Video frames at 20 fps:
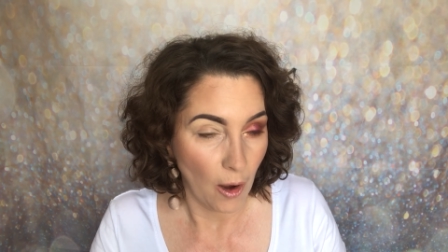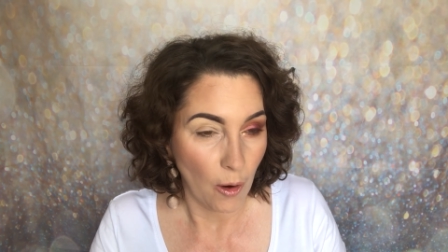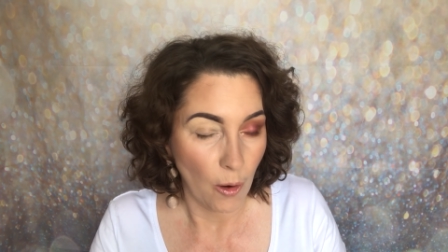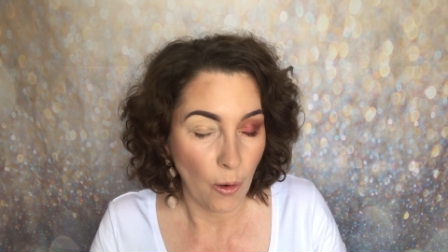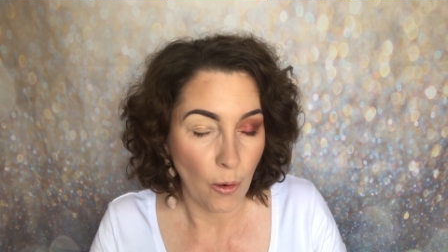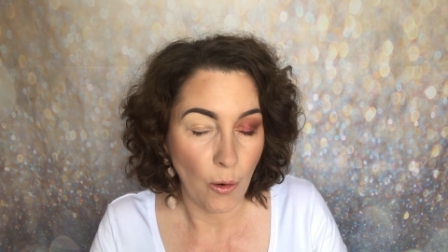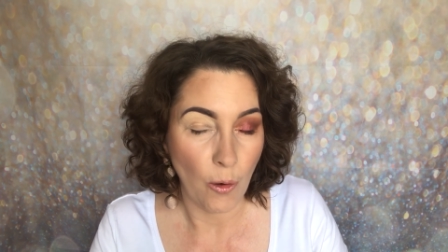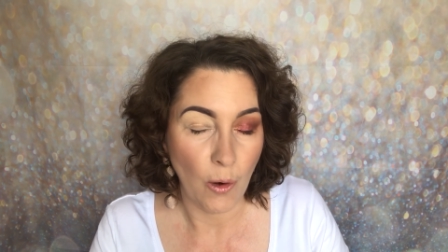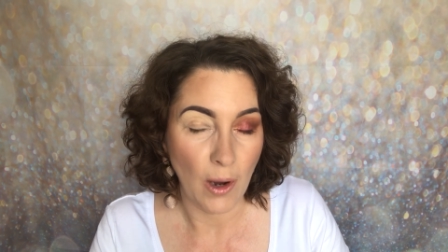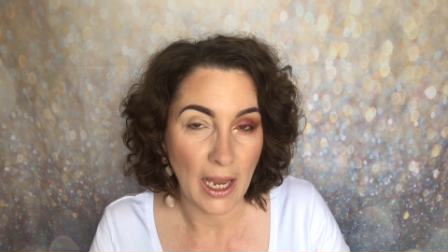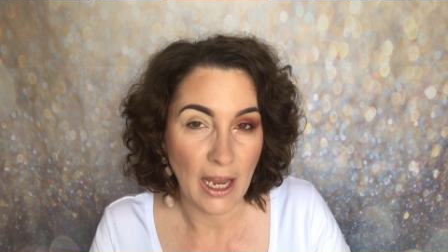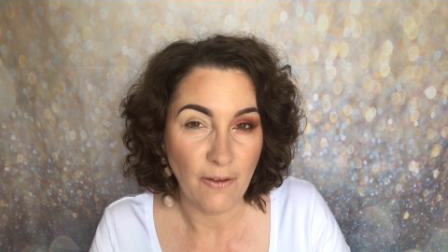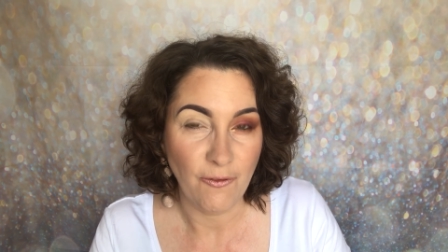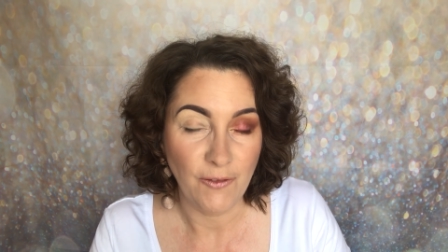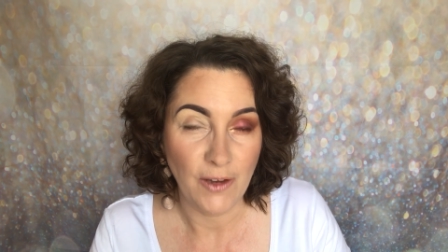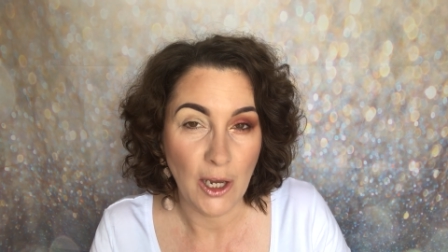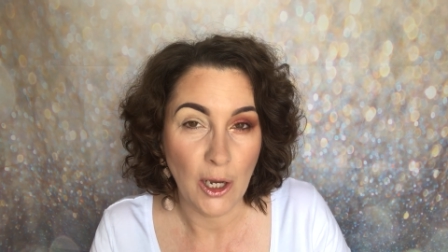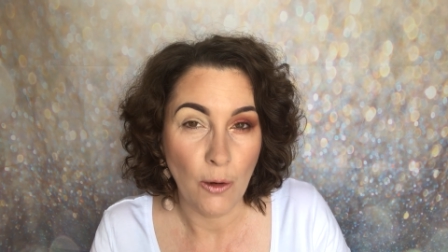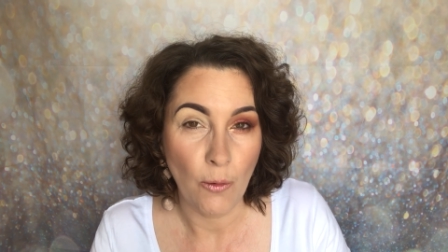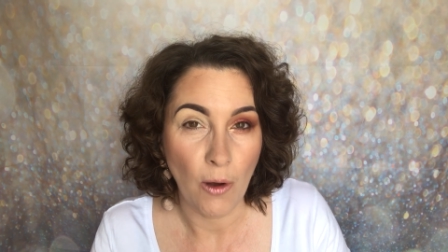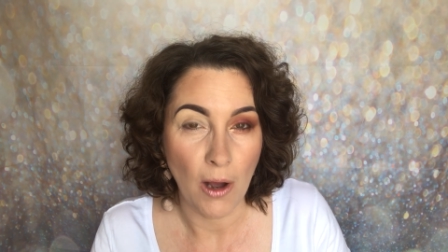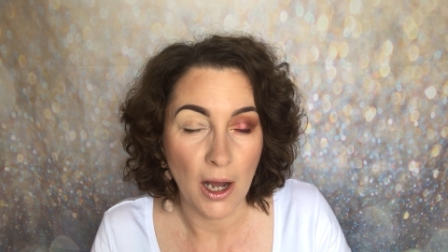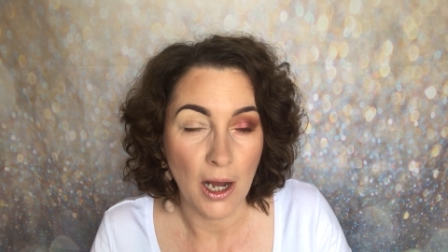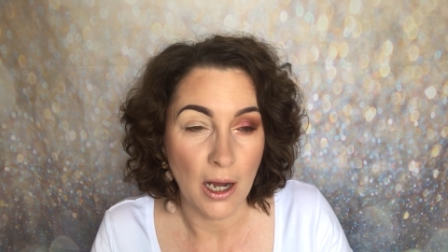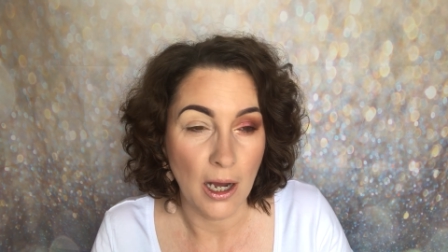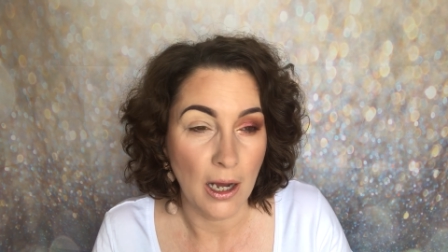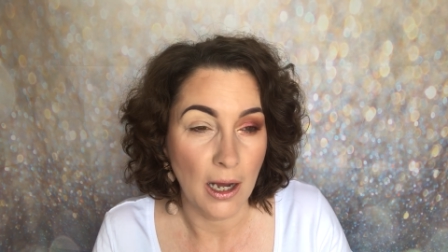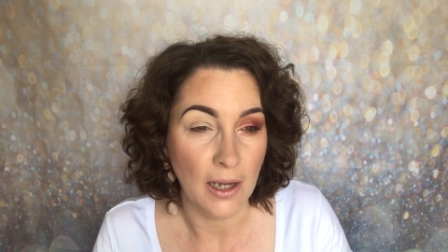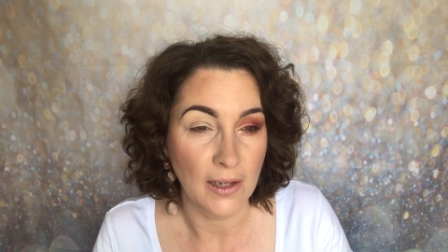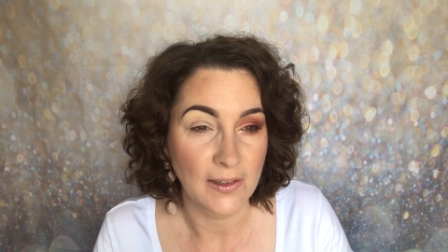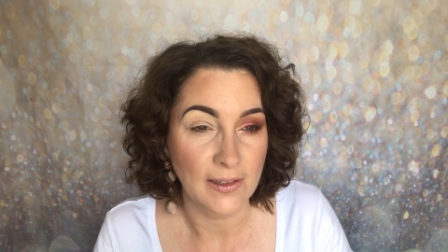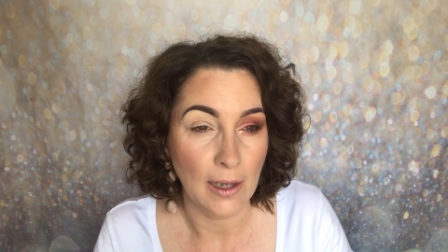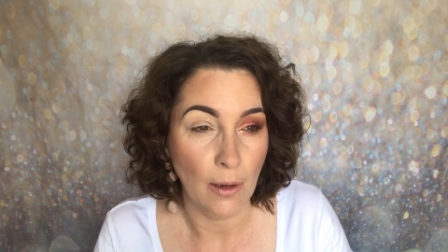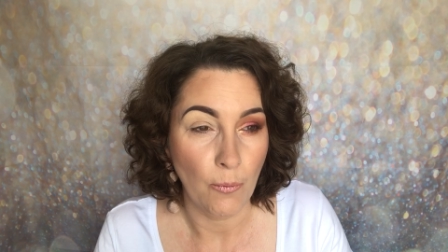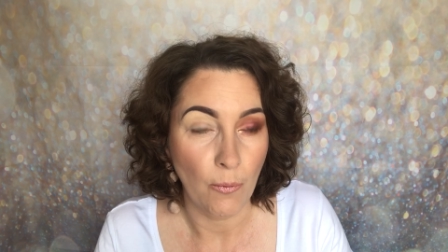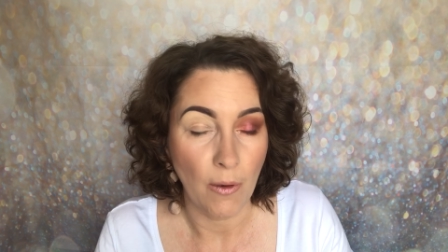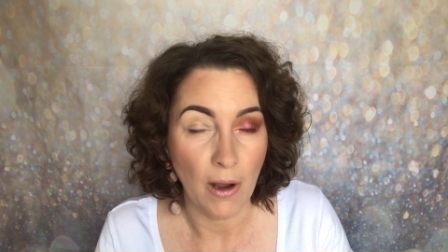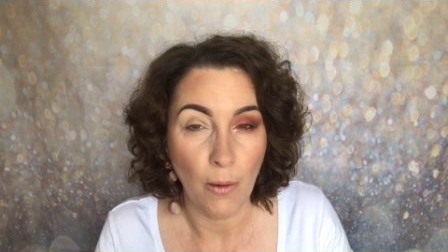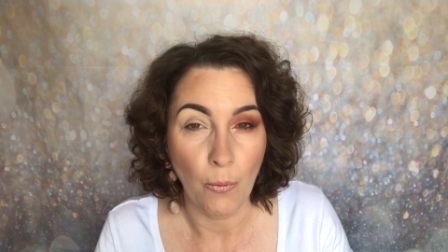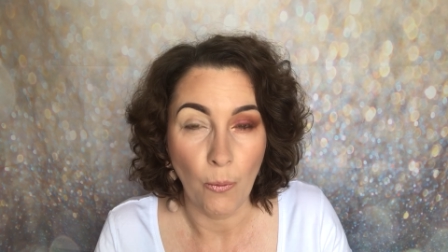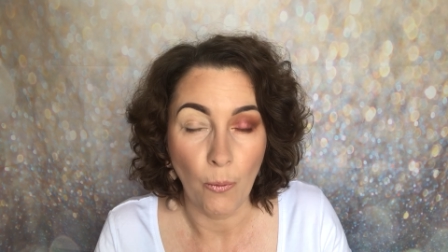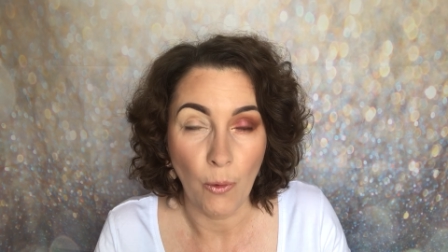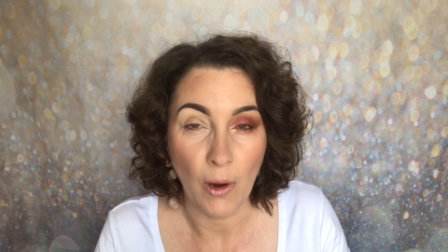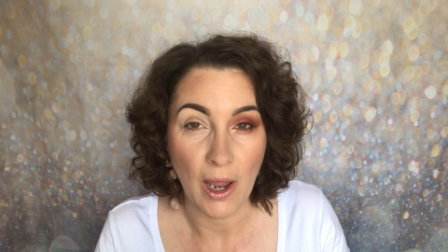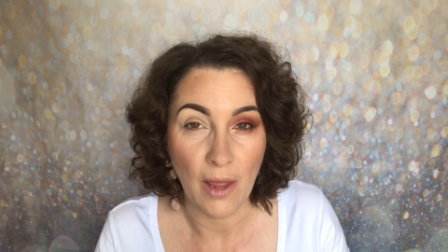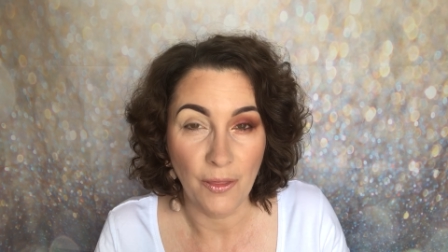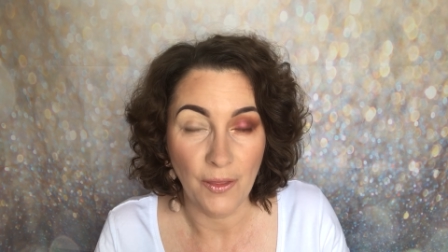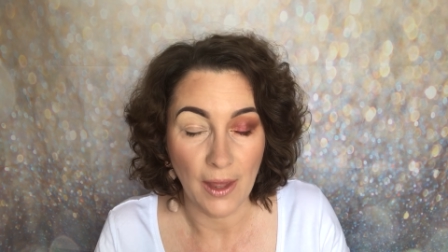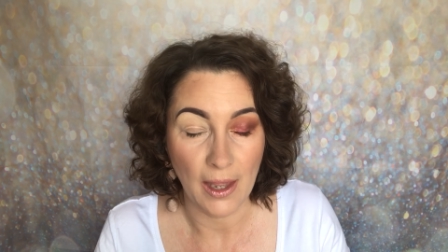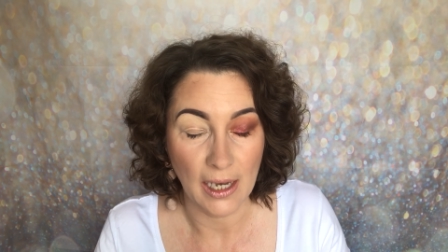Or if you are someone with